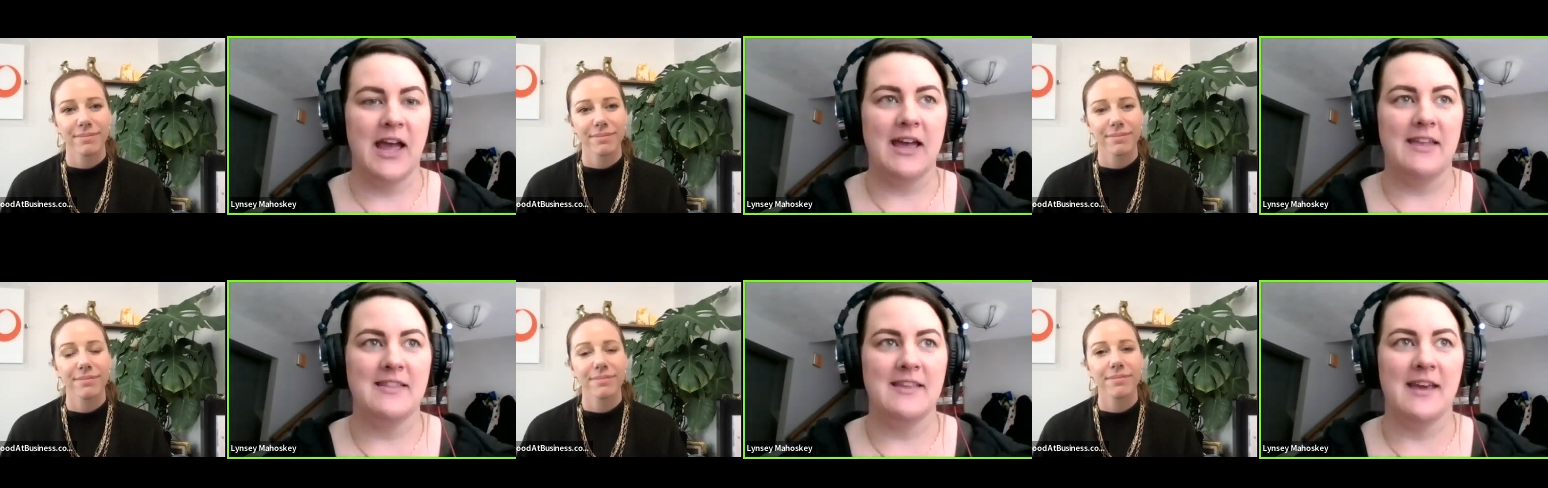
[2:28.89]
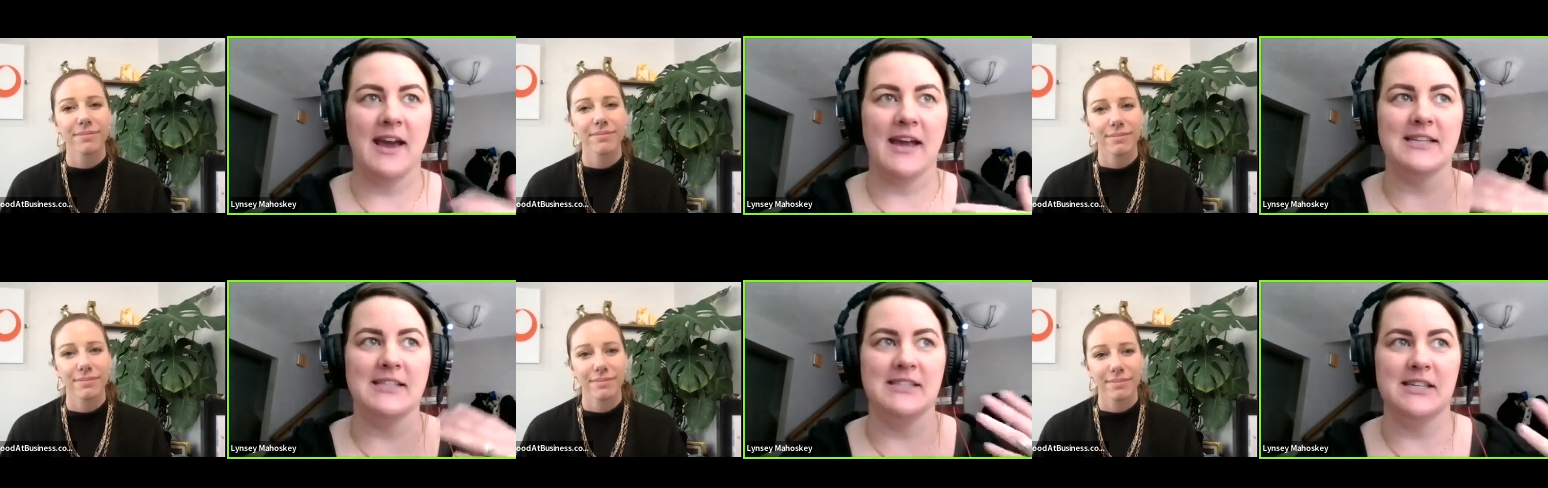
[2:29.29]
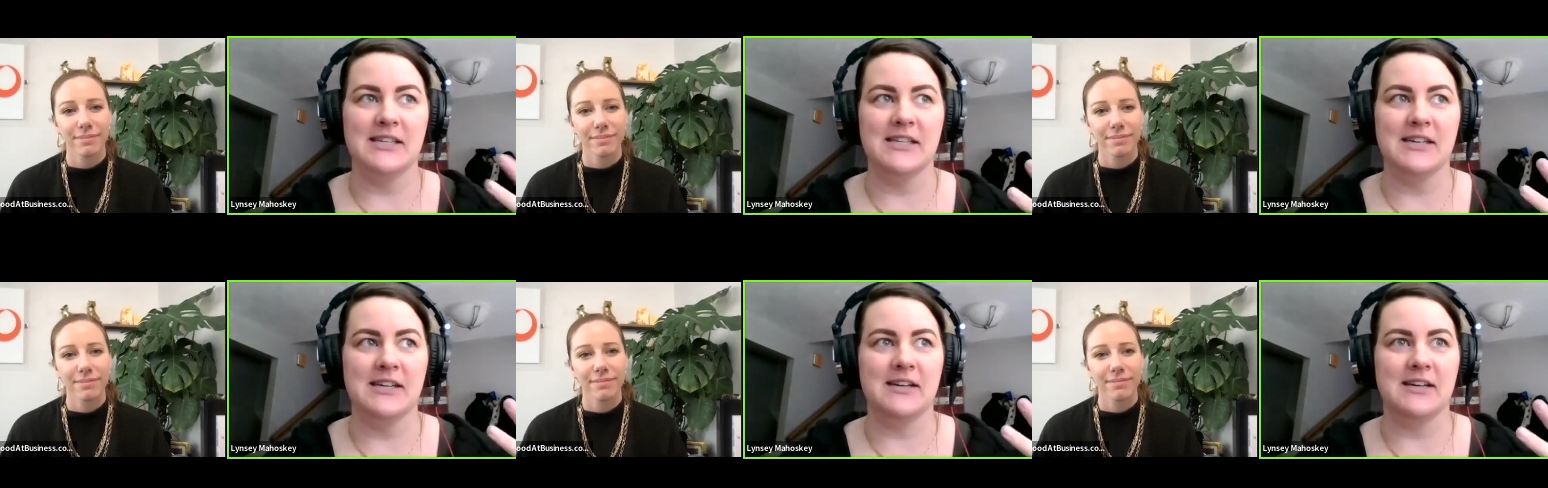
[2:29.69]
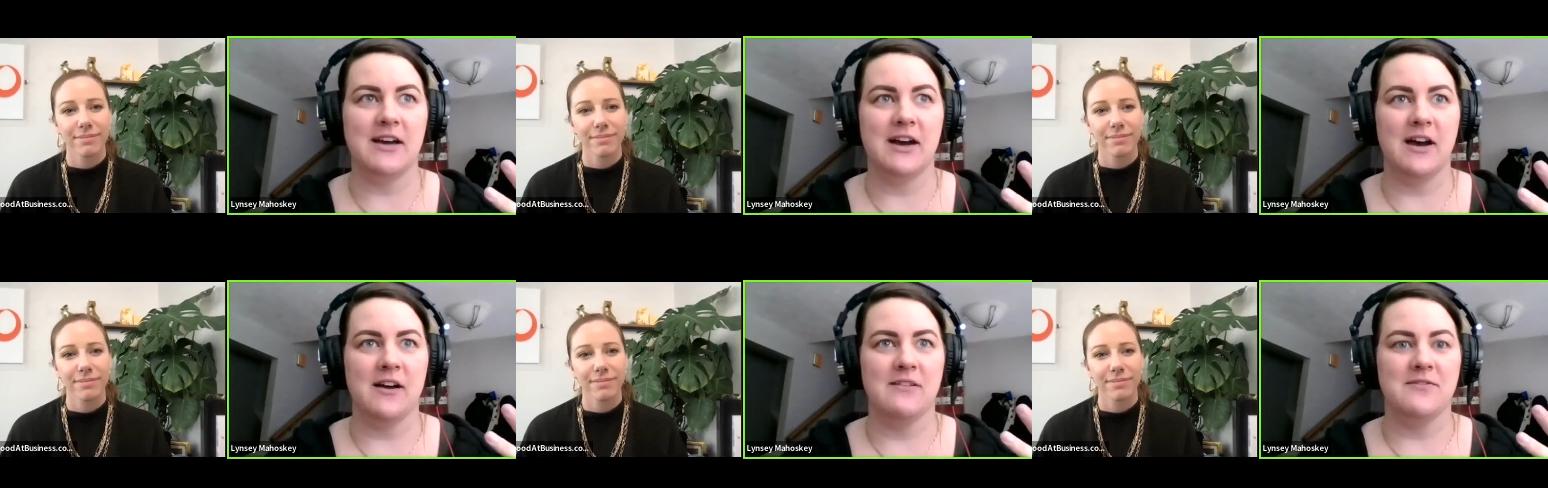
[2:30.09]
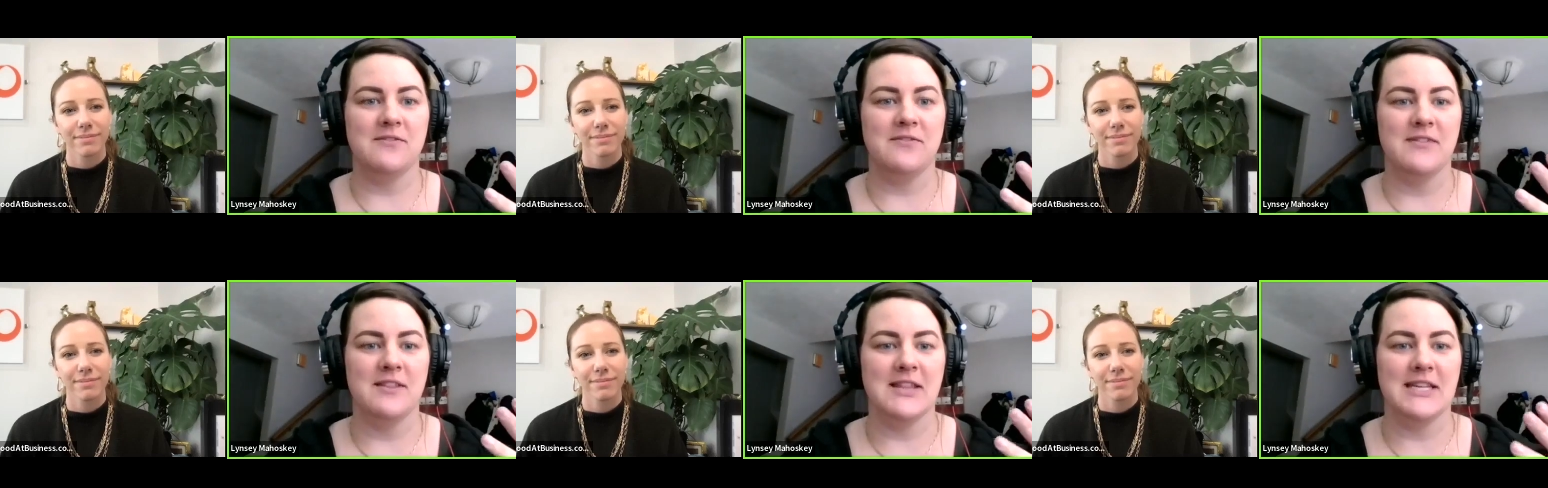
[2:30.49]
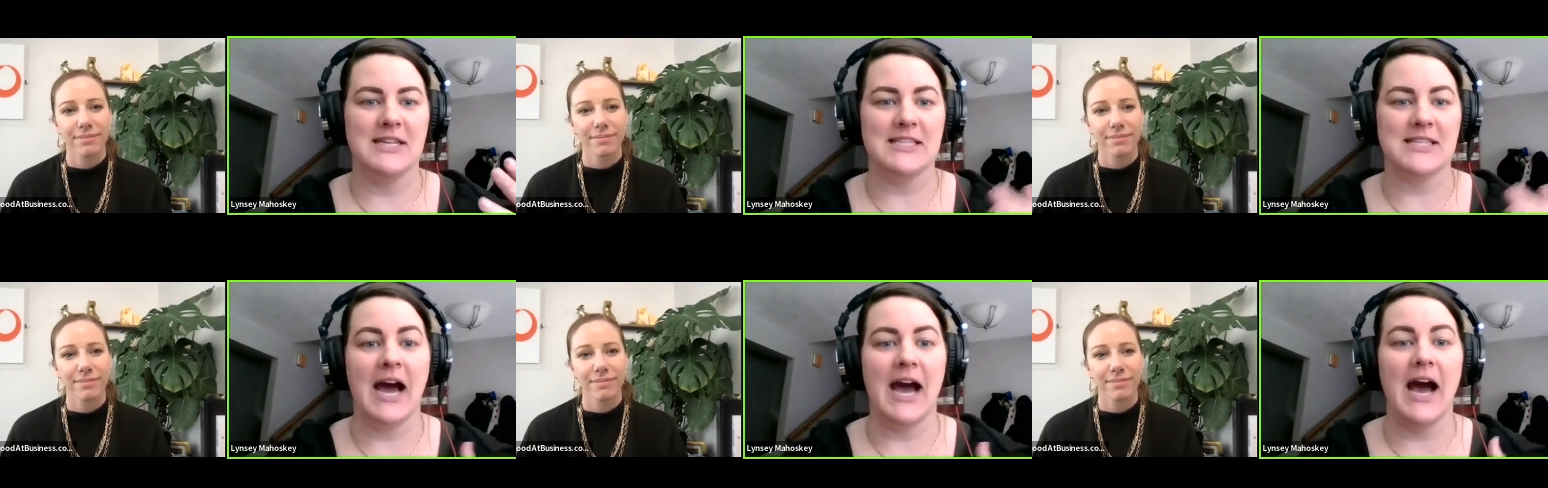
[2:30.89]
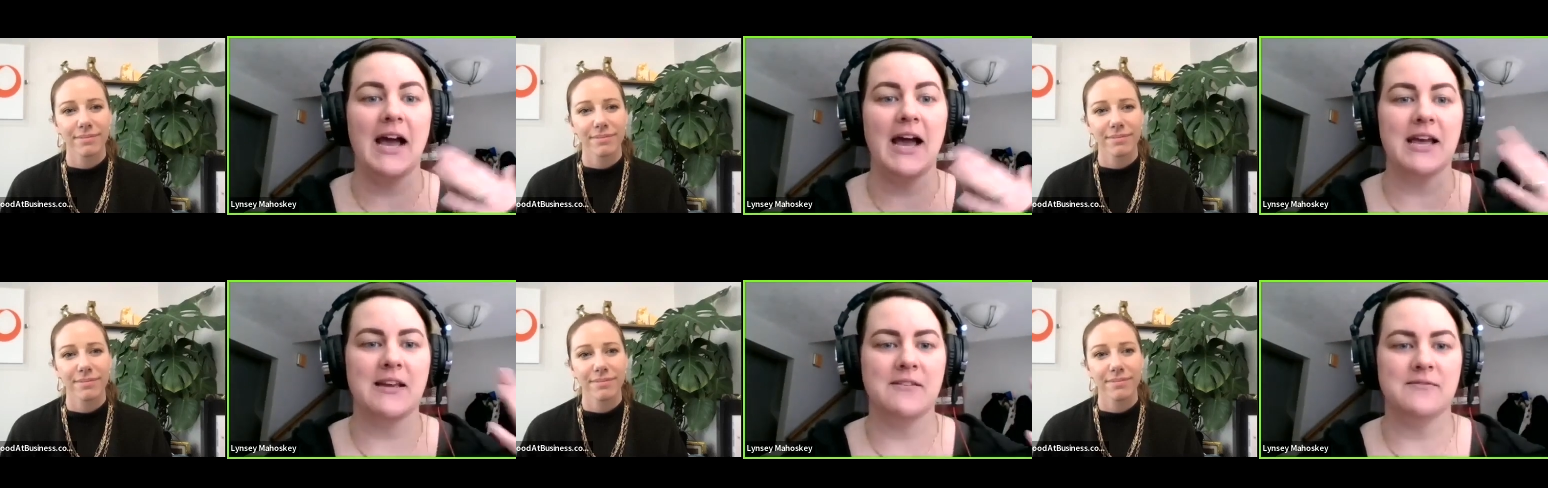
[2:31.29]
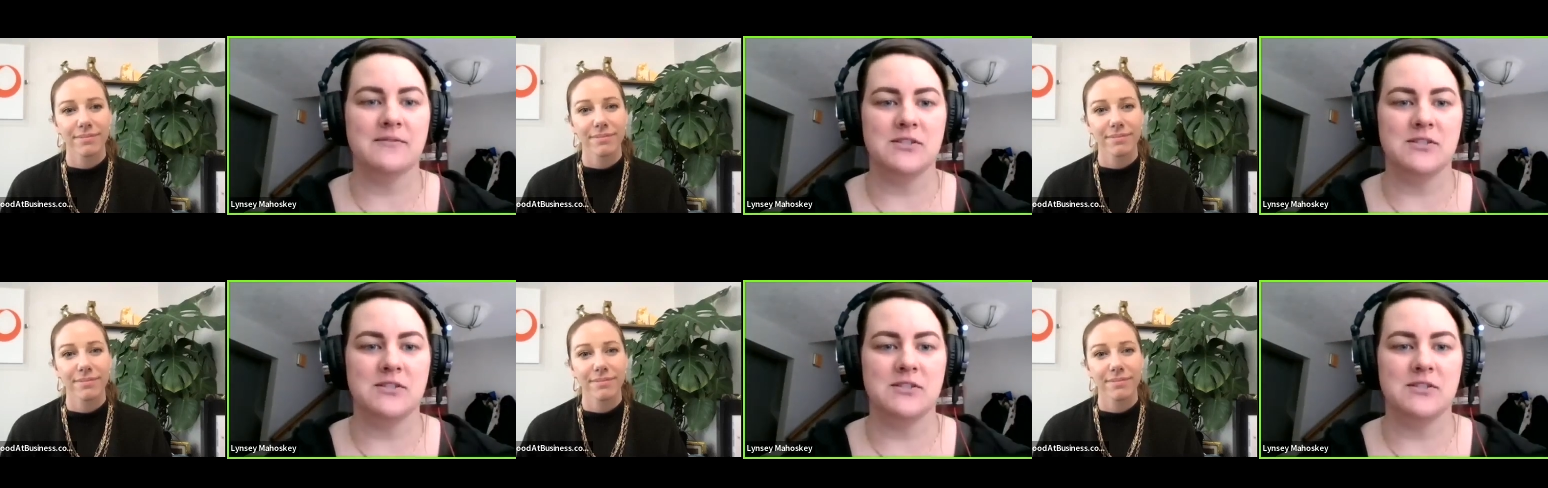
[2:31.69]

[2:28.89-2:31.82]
Speaker 1: and the idea of this hive